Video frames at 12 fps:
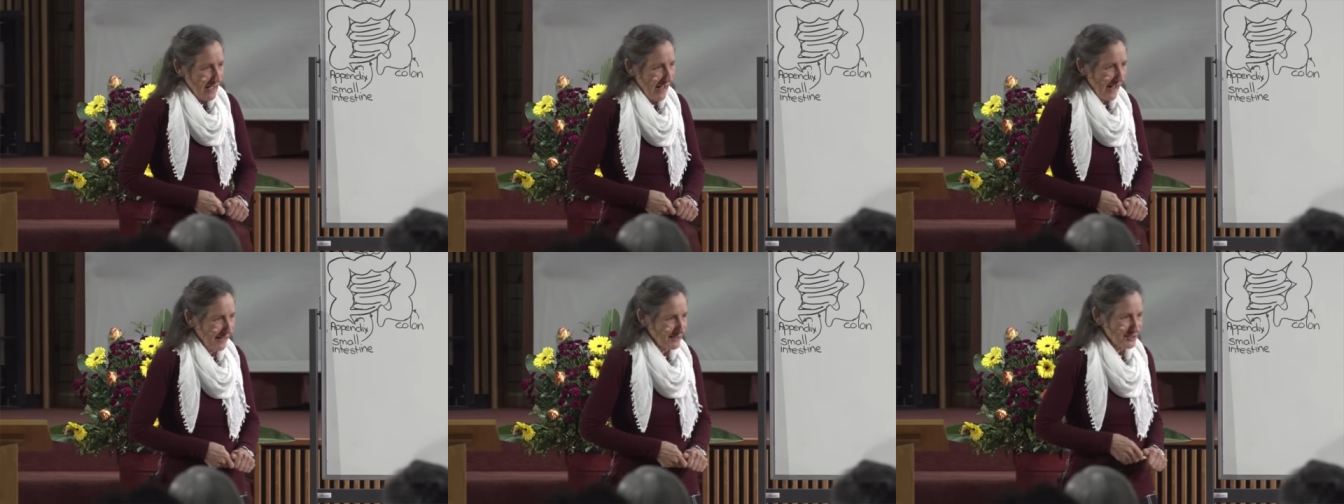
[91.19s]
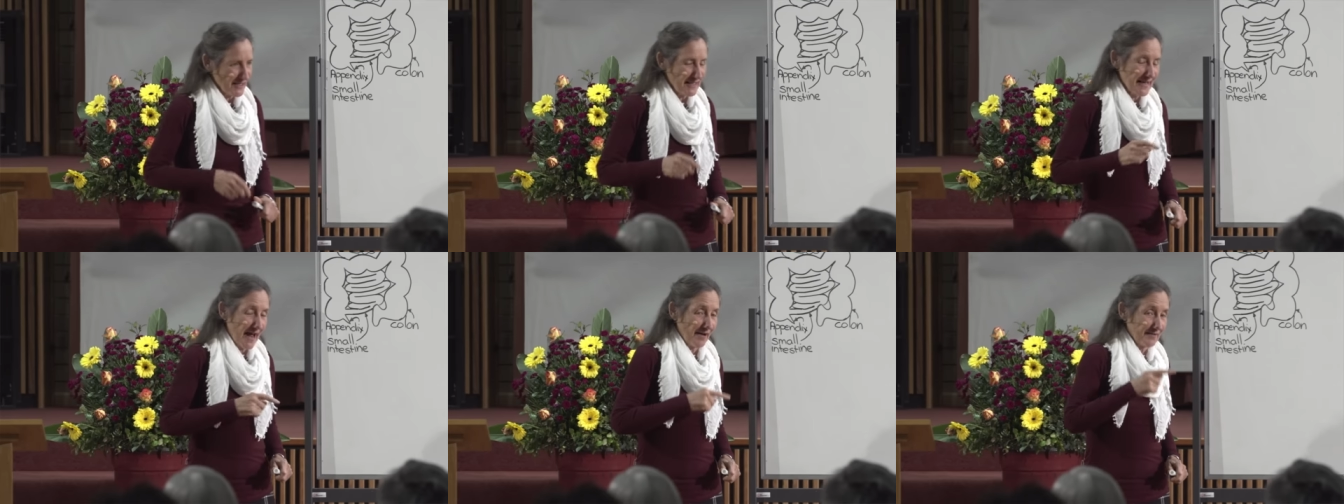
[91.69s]
And
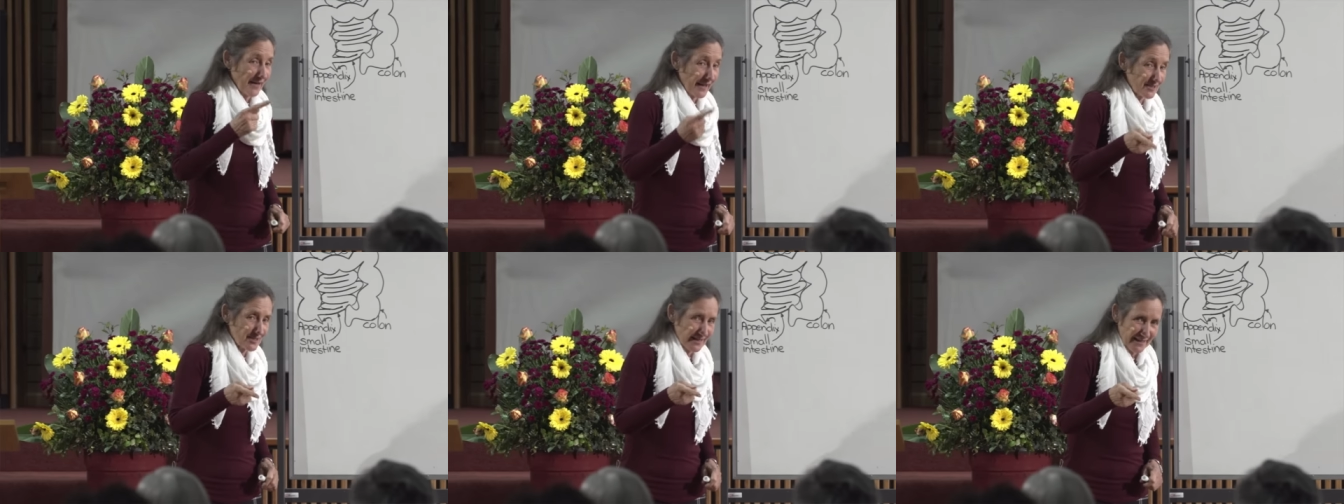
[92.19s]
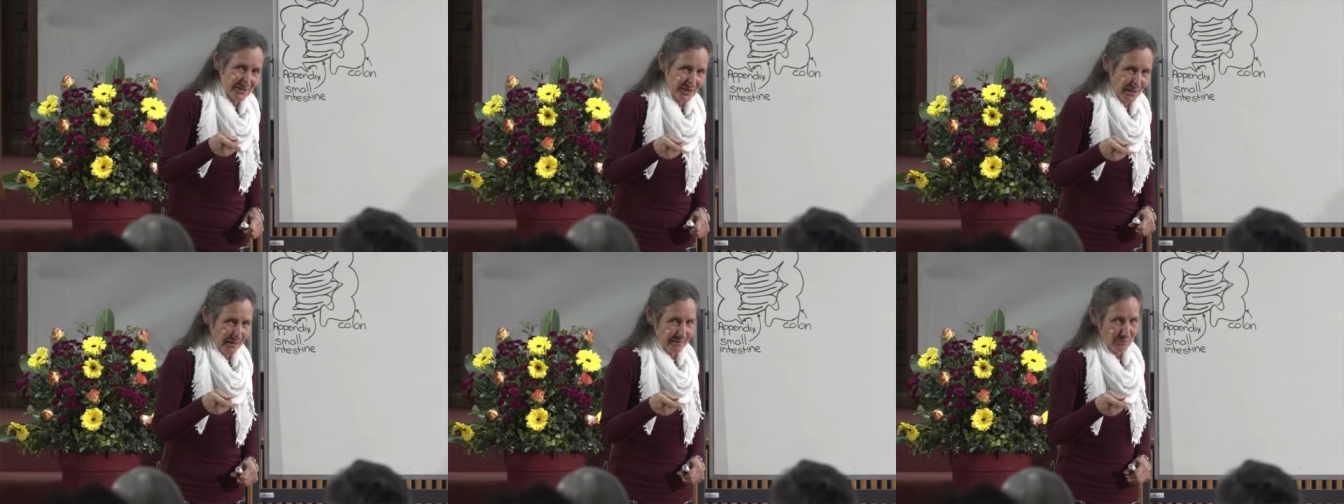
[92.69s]
in our next
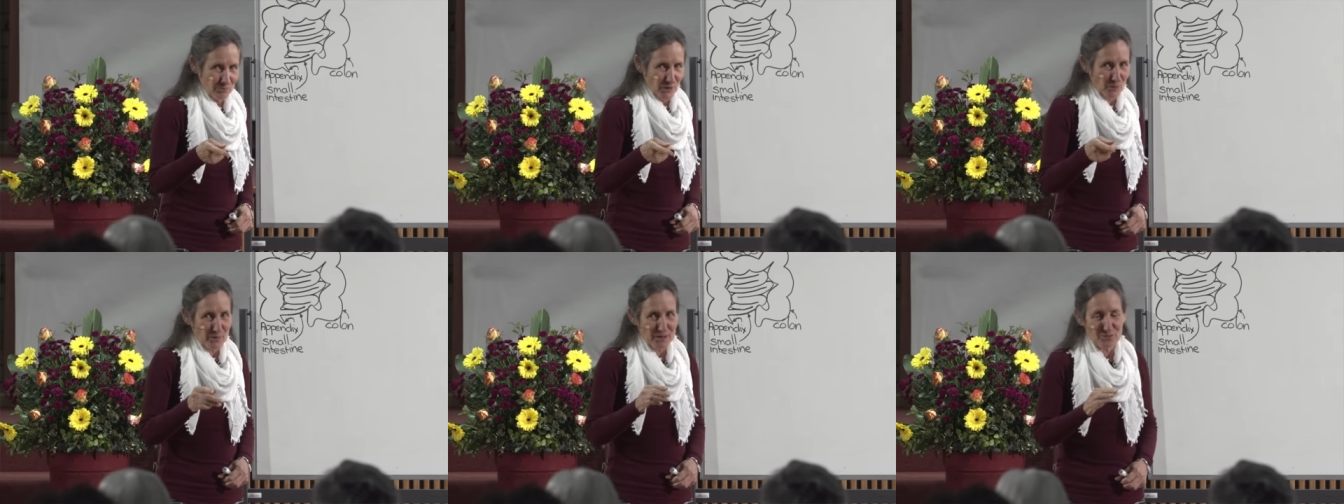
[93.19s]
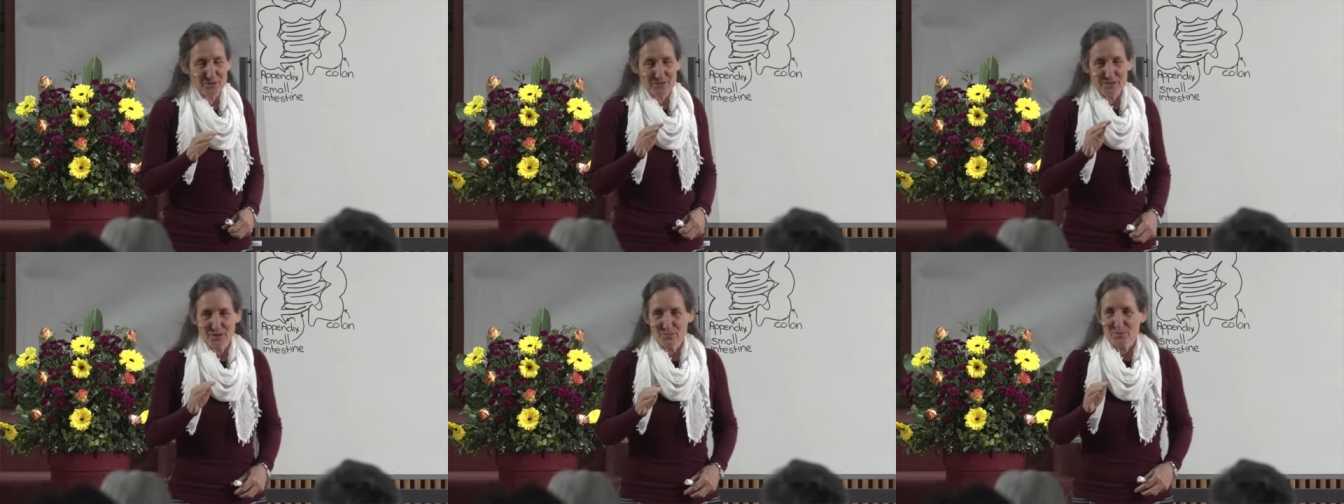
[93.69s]
lecture, where we look
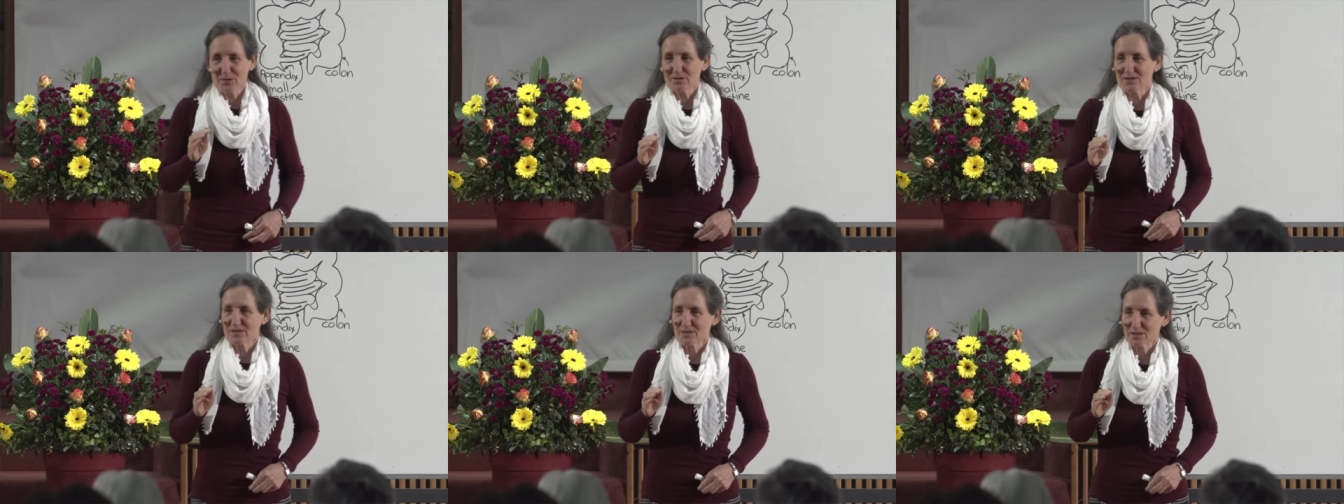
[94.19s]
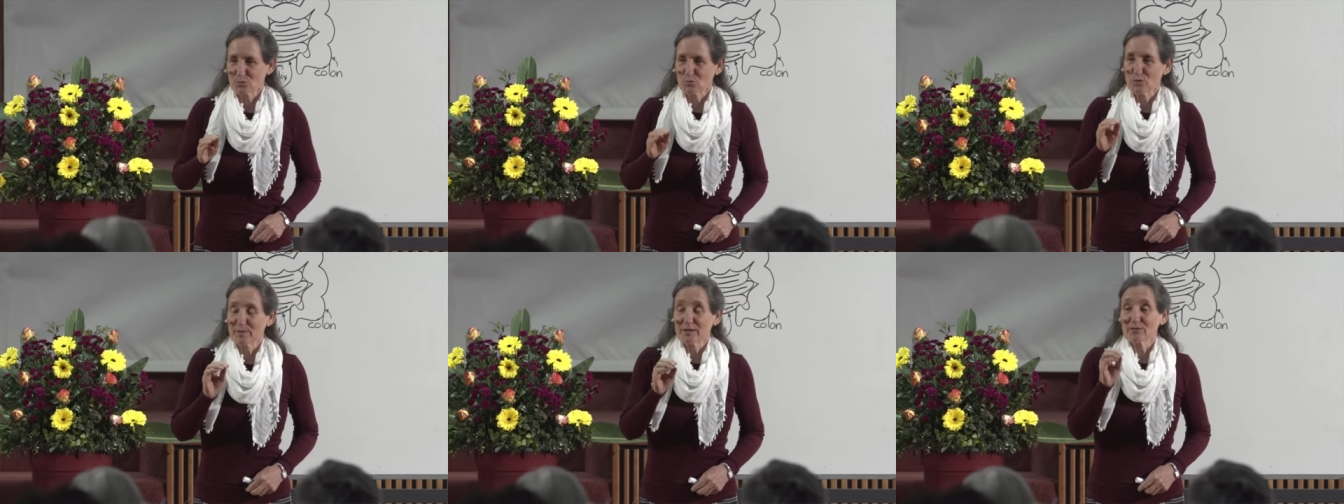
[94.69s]
at the immune system,
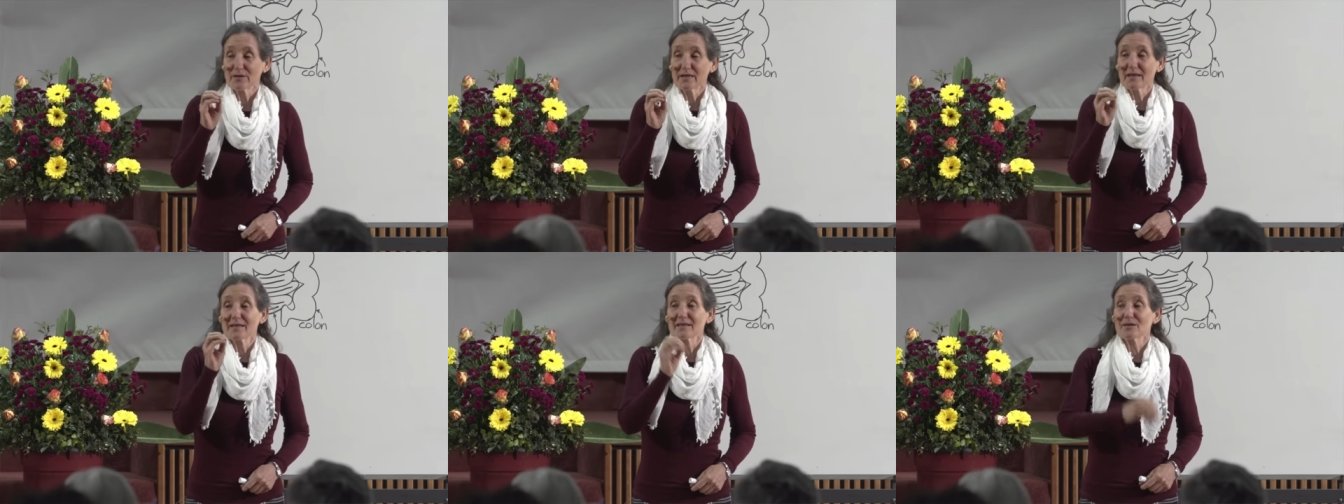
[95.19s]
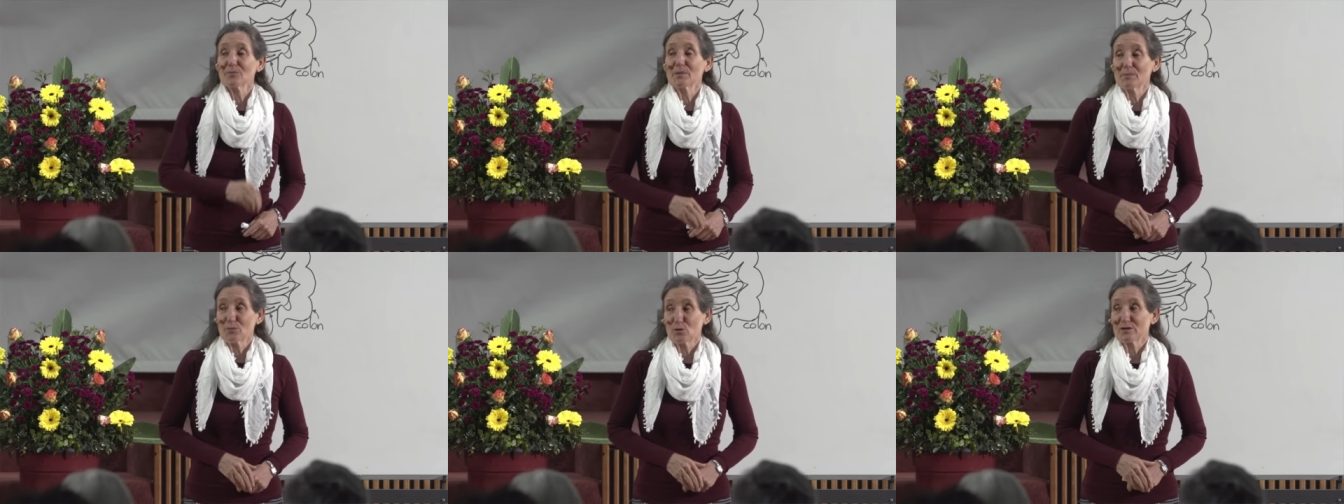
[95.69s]
we'll be looking in a little
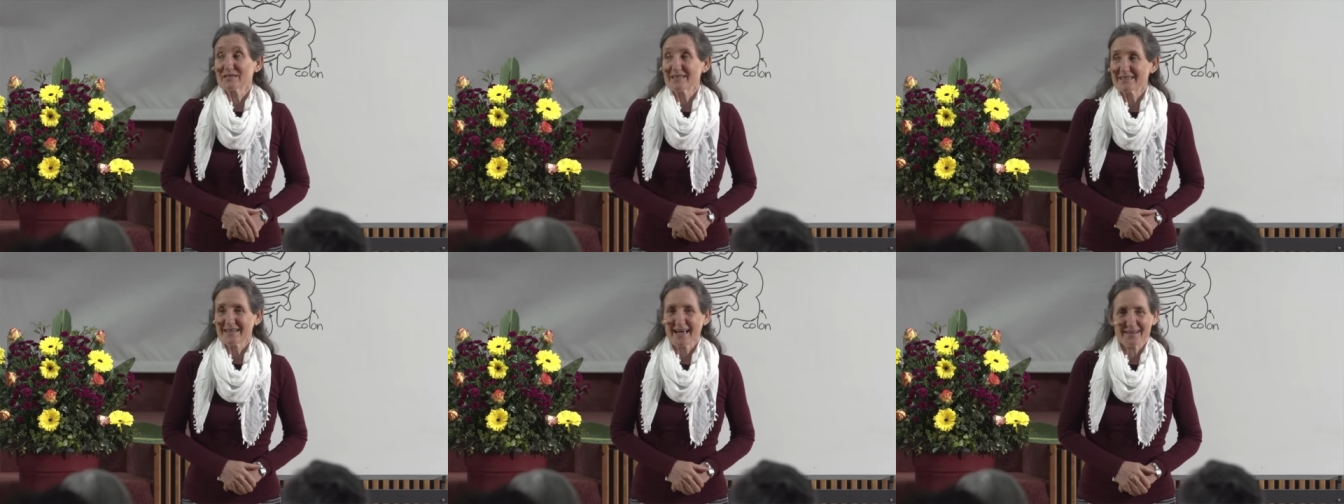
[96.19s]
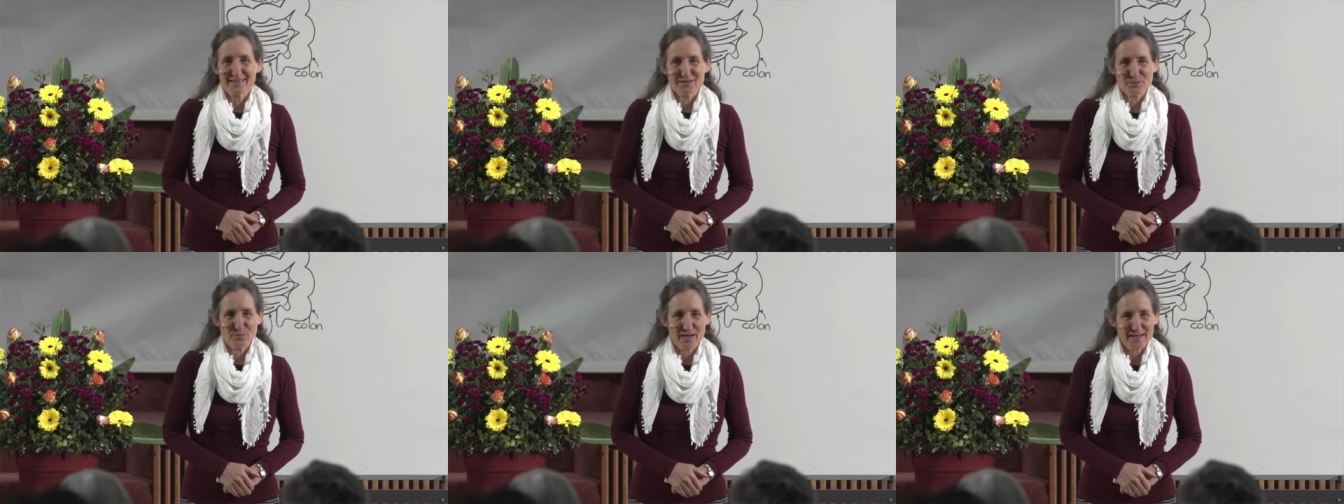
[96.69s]
bit more detail at
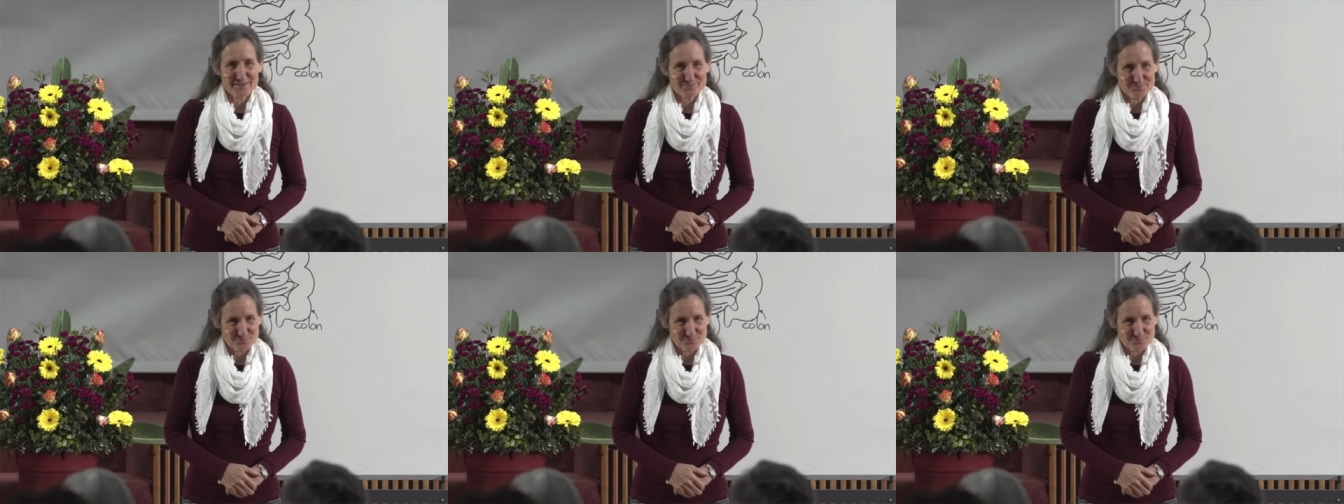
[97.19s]
the blood.